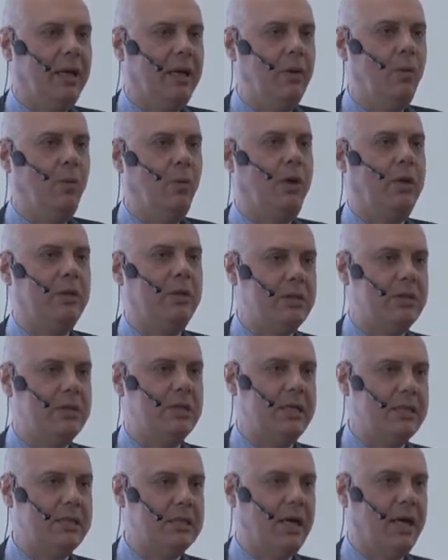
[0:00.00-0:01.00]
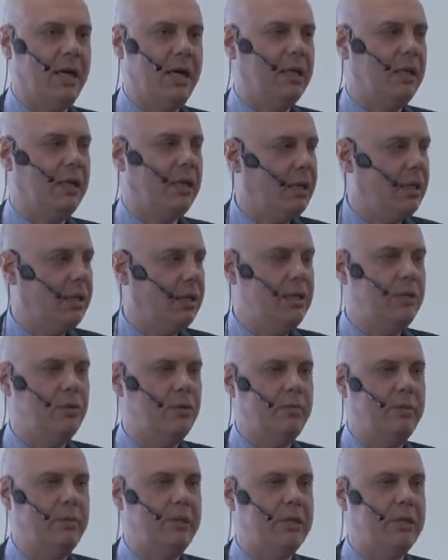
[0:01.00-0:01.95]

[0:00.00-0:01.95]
I want a sales guy. He needs to